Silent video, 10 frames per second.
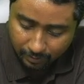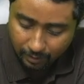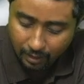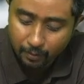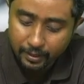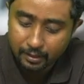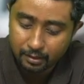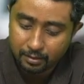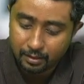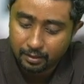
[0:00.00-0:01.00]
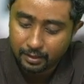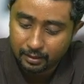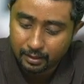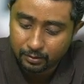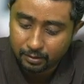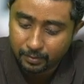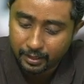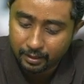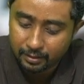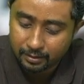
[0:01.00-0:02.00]
How 8,100? 10,000
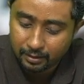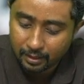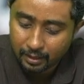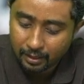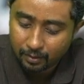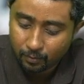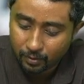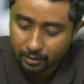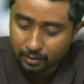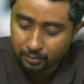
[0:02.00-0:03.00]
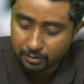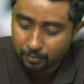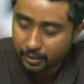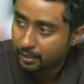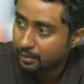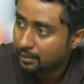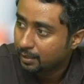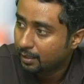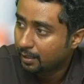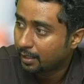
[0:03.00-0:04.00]
minus 1,000 minus
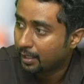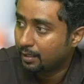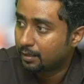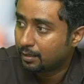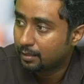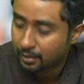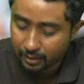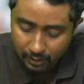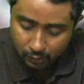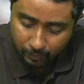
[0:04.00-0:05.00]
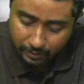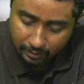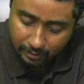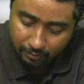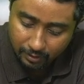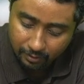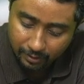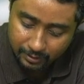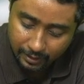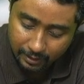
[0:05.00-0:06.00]
900. So basically it will give
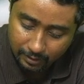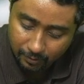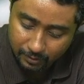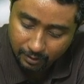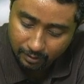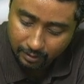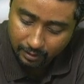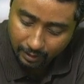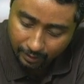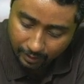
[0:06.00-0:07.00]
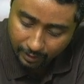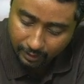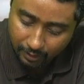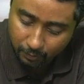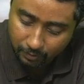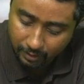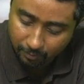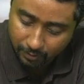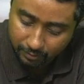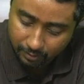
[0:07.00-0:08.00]
us 8,100 again into
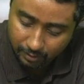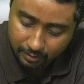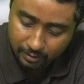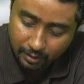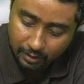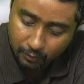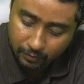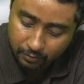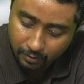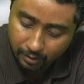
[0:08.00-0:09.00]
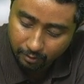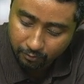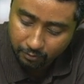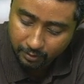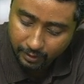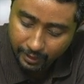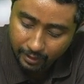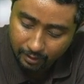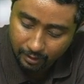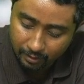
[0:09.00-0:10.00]
10%, which will give you
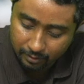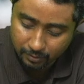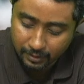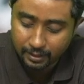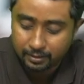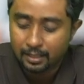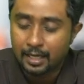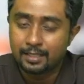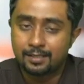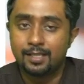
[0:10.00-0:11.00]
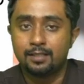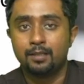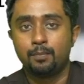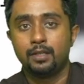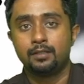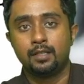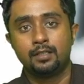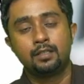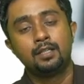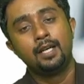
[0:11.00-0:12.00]
810. So that is the last year's
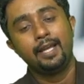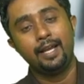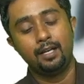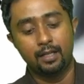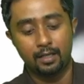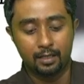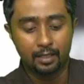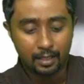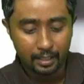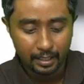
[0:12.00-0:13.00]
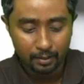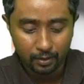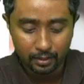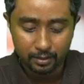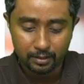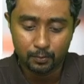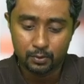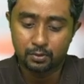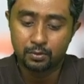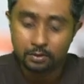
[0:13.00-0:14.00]
depreciation, 810. Again what you are supposed
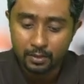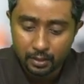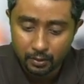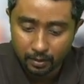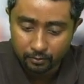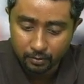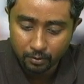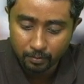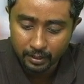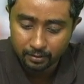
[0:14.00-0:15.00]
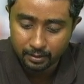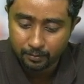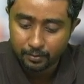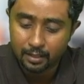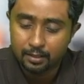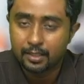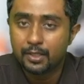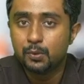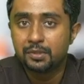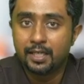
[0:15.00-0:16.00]
to do? You have to go back to the table and
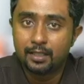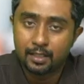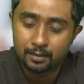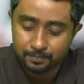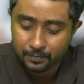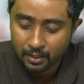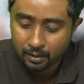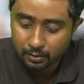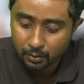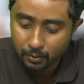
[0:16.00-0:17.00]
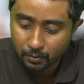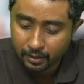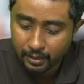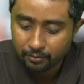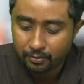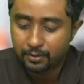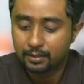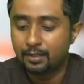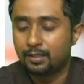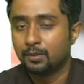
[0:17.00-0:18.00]
reduce 810. So you will get
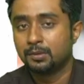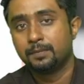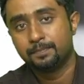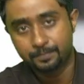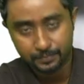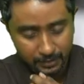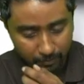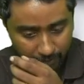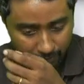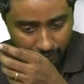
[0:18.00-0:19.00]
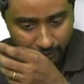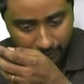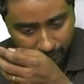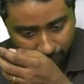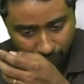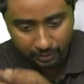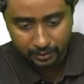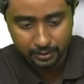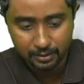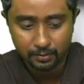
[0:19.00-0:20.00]
53,000. Similarly
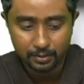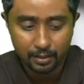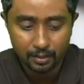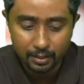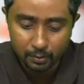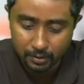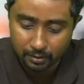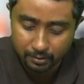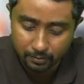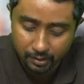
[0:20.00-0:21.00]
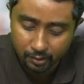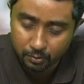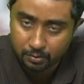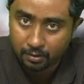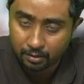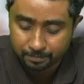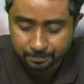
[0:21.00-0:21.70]
46,000 in the 2022's column.